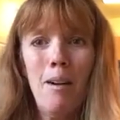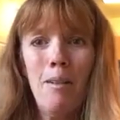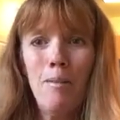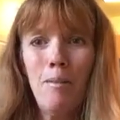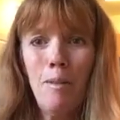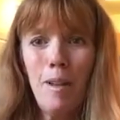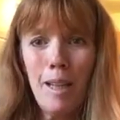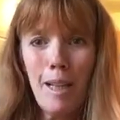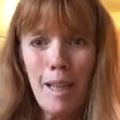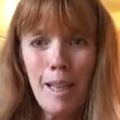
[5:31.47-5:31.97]

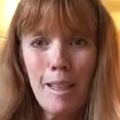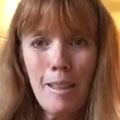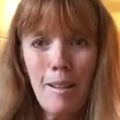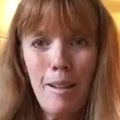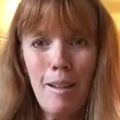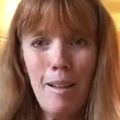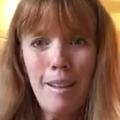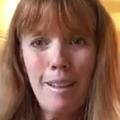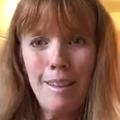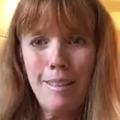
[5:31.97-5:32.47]
what I
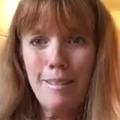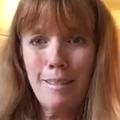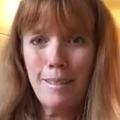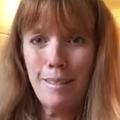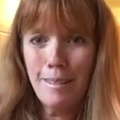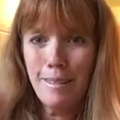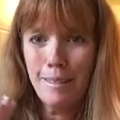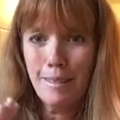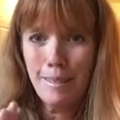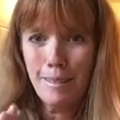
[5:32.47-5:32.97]
call
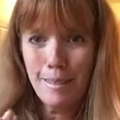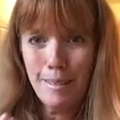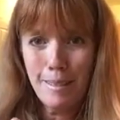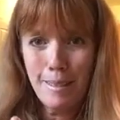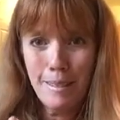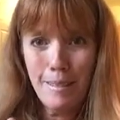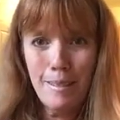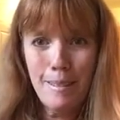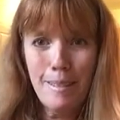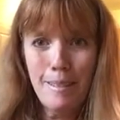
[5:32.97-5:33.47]

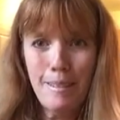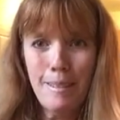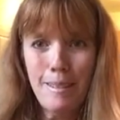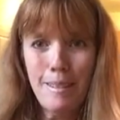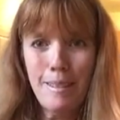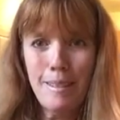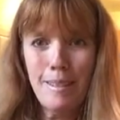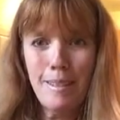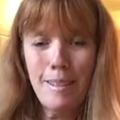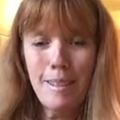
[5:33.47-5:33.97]

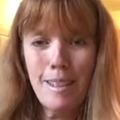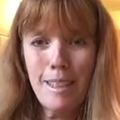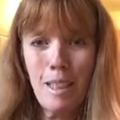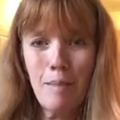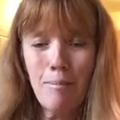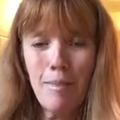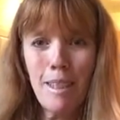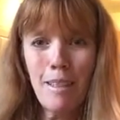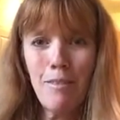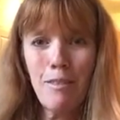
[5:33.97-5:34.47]

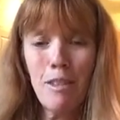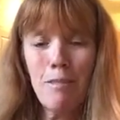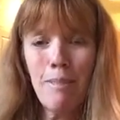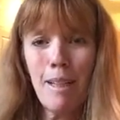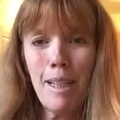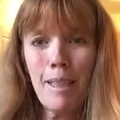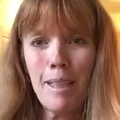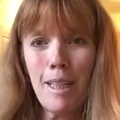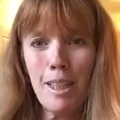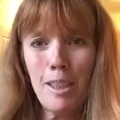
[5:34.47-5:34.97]
something for
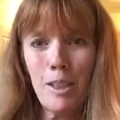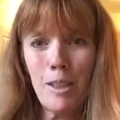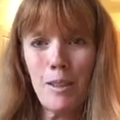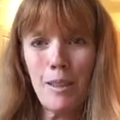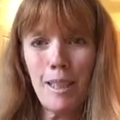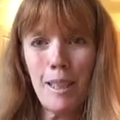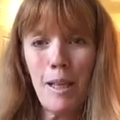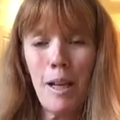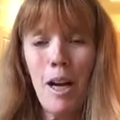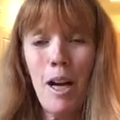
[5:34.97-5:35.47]
my
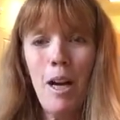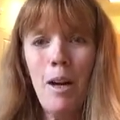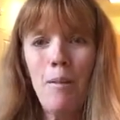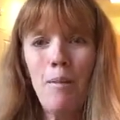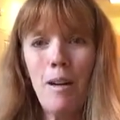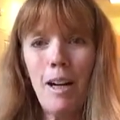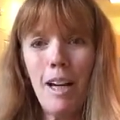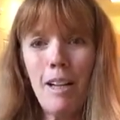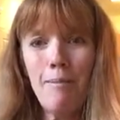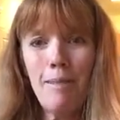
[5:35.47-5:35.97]
country,
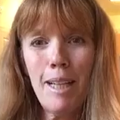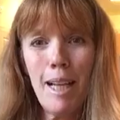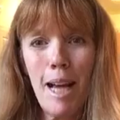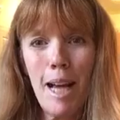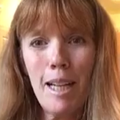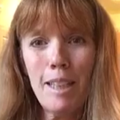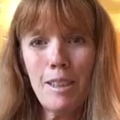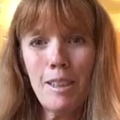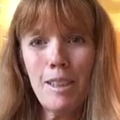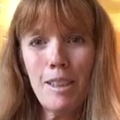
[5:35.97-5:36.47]
where I've been
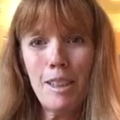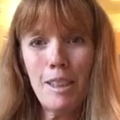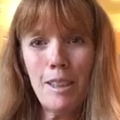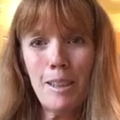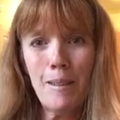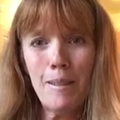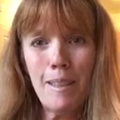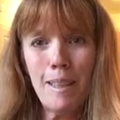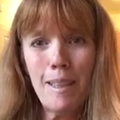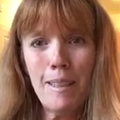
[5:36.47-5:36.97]
asked to
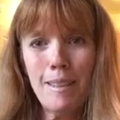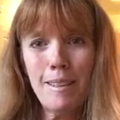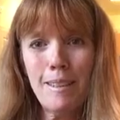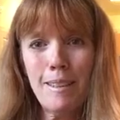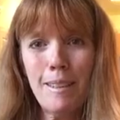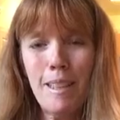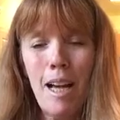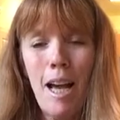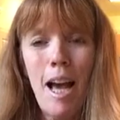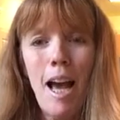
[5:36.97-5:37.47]
do
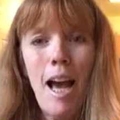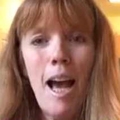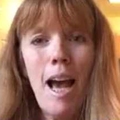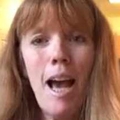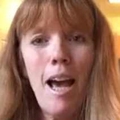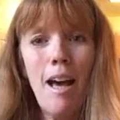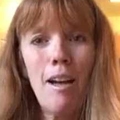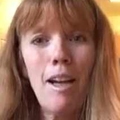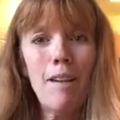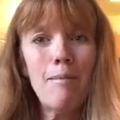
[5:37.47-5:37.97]
this,
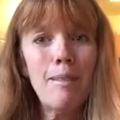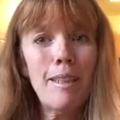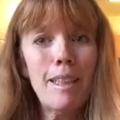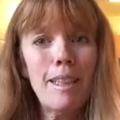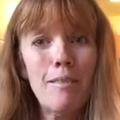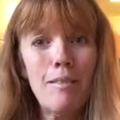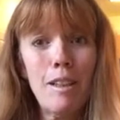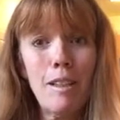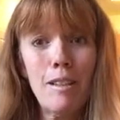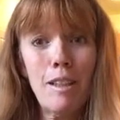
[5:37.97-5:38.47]
and I've been
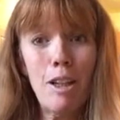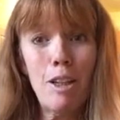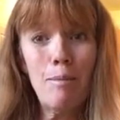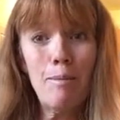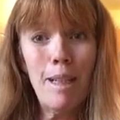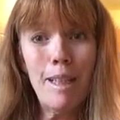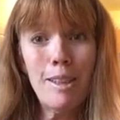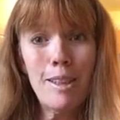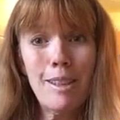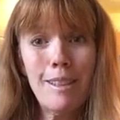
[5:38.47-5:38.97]
given a low
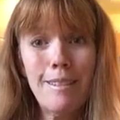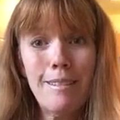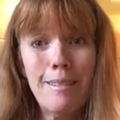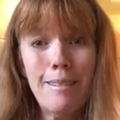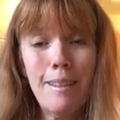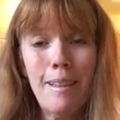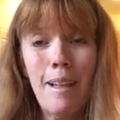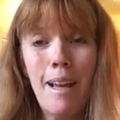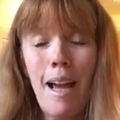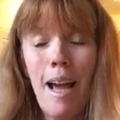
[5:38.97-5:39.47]
budget.
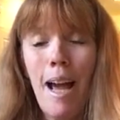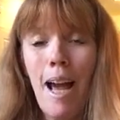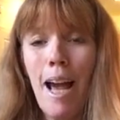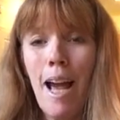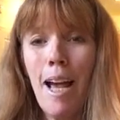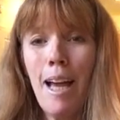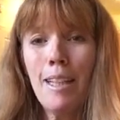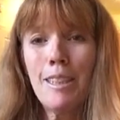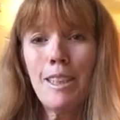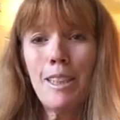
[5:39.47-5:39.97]

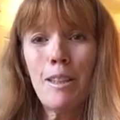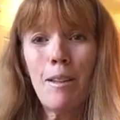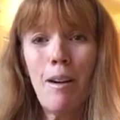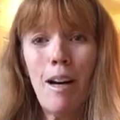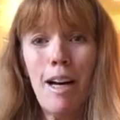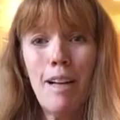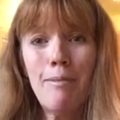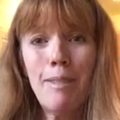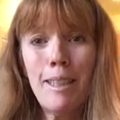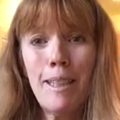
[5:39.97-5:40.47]
And so
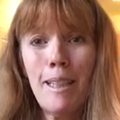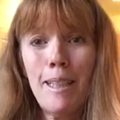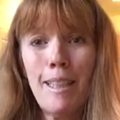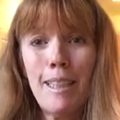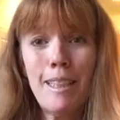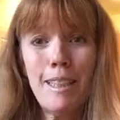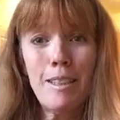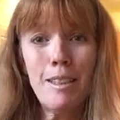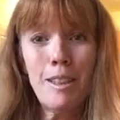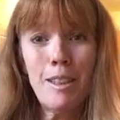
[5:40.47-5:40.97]
I've been
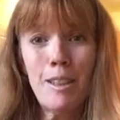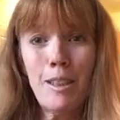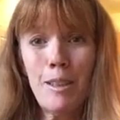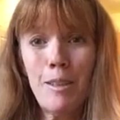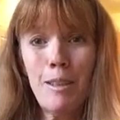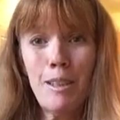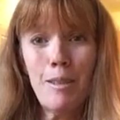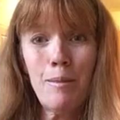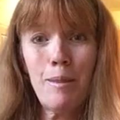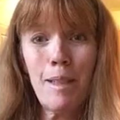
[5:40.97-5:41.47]
getting this
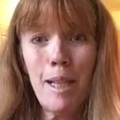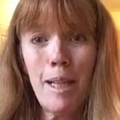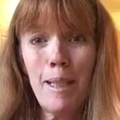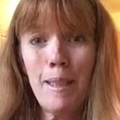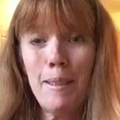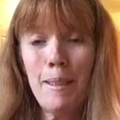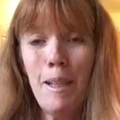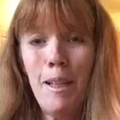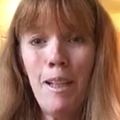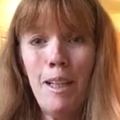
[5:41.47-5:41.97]
student
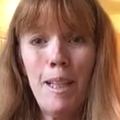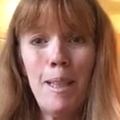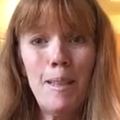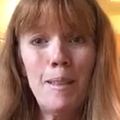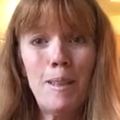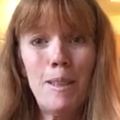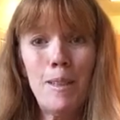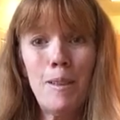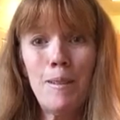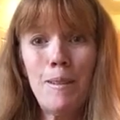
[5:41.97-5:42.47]
rate
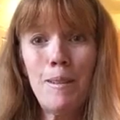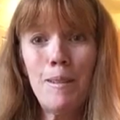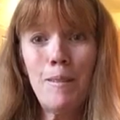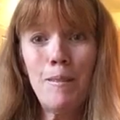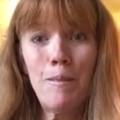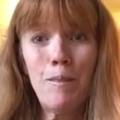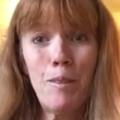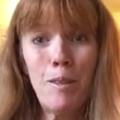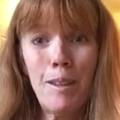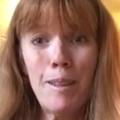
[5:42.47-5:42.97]

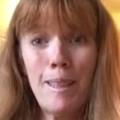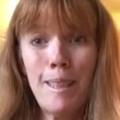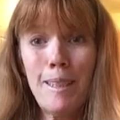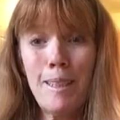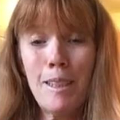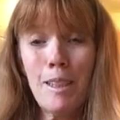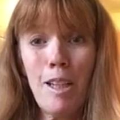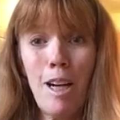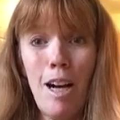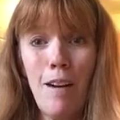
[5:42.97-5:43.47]
for
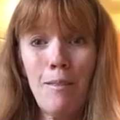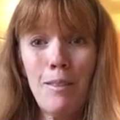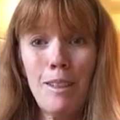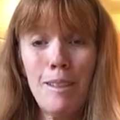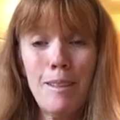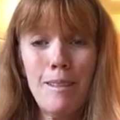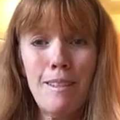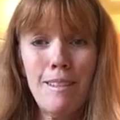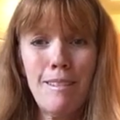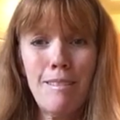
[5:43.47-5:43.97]
these
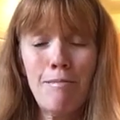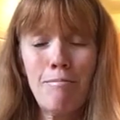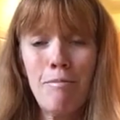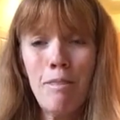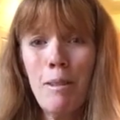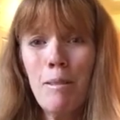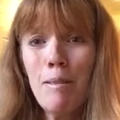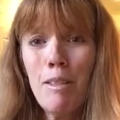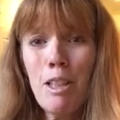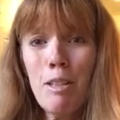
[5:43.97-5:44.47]
conferences.
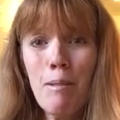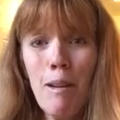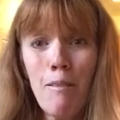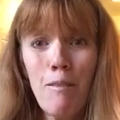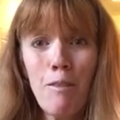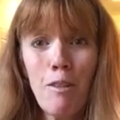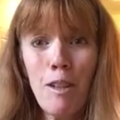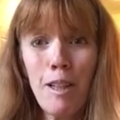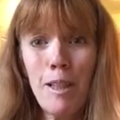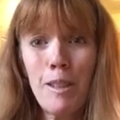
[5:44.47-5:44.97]
They're
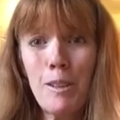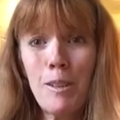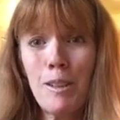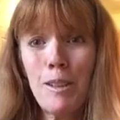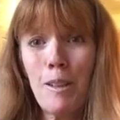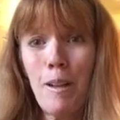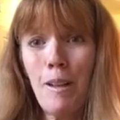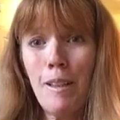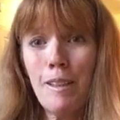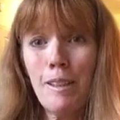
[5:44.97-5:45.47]
about
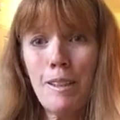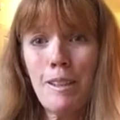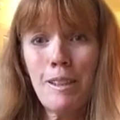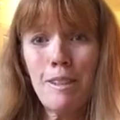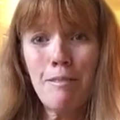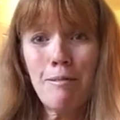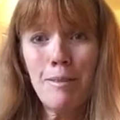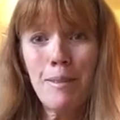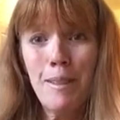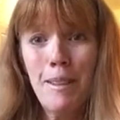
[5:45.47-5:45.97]
$400.